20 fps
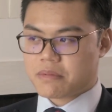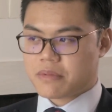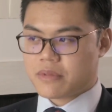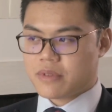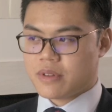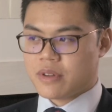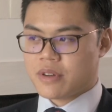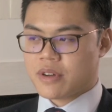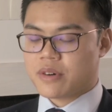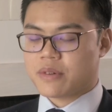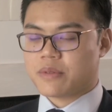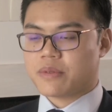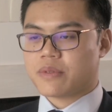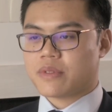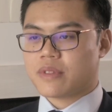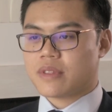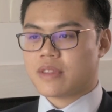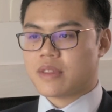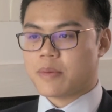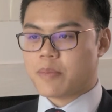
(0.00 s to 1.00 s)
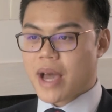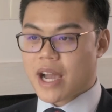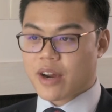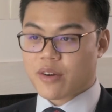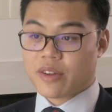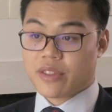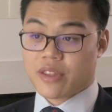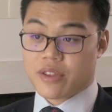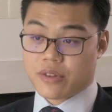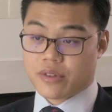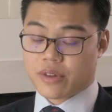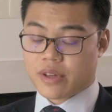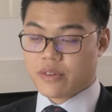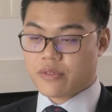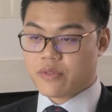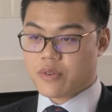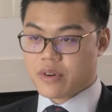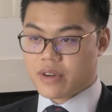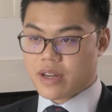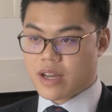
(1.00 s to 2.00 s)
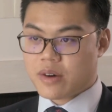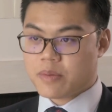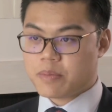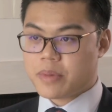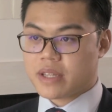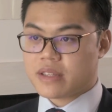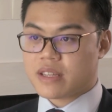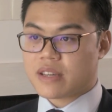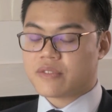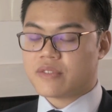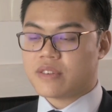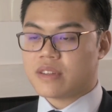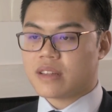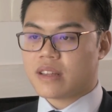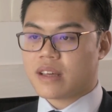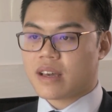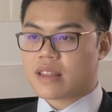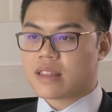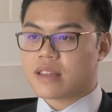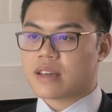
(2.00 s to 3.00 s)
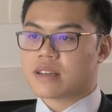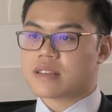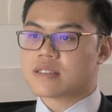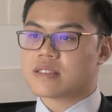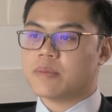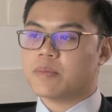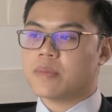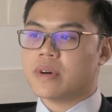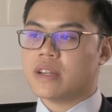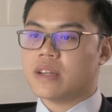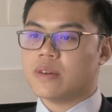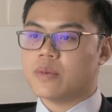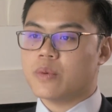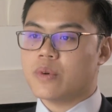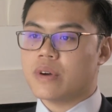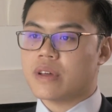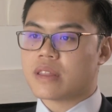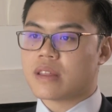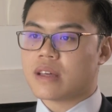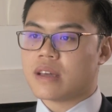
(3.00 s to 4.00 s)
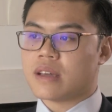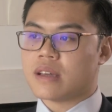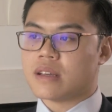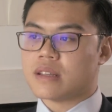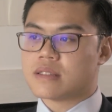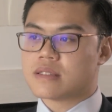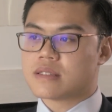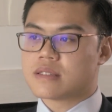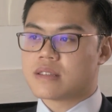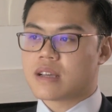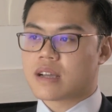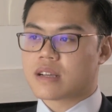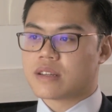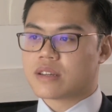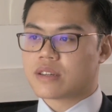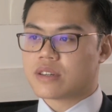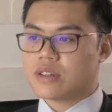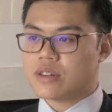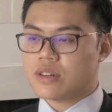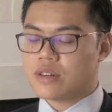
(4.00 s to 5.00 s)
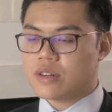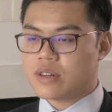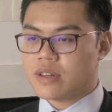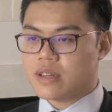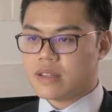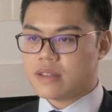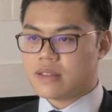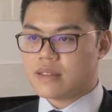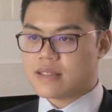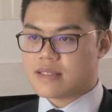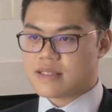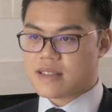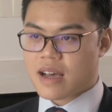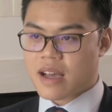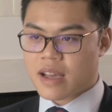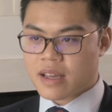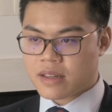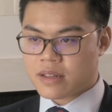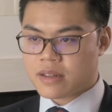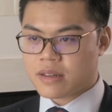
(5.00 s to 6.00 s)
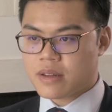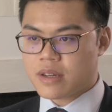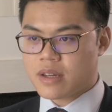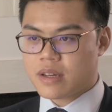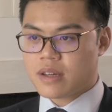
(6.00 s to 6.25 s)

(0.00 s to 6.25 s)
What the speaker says: the background they're looking for now, but definitely I think somebody with a technical and design